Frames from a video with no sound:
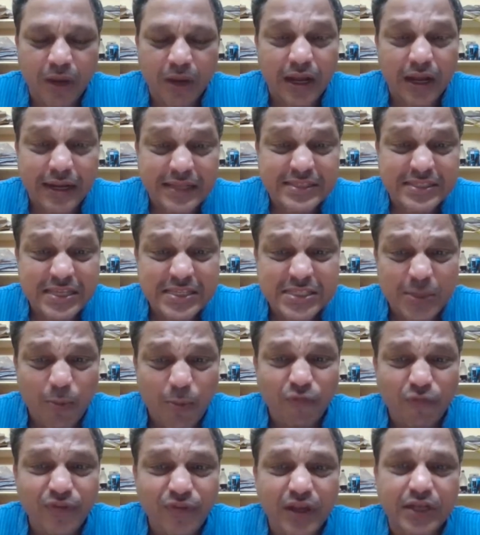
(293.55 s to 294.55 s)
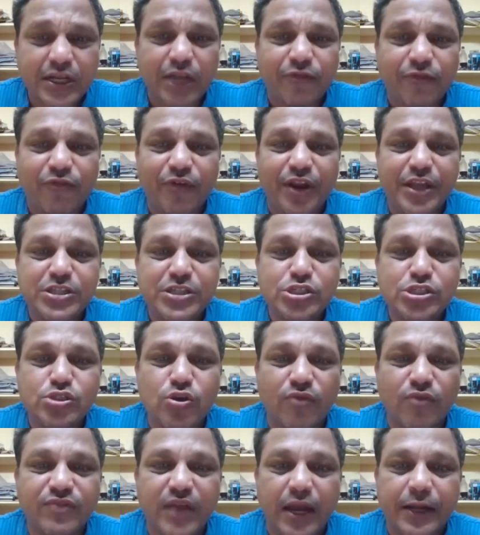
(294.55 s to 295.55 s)
Let us see some of the
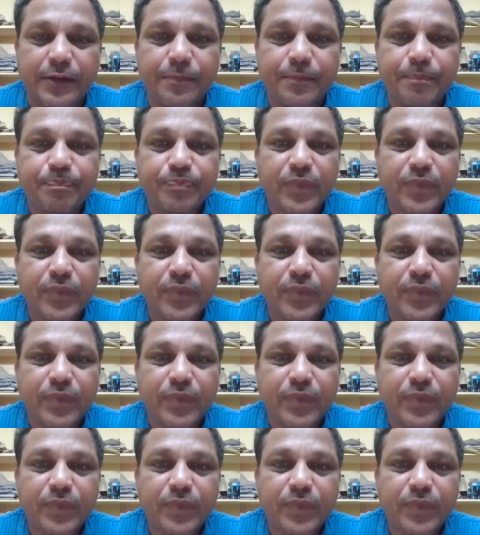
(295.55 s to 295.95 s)
definitions of that.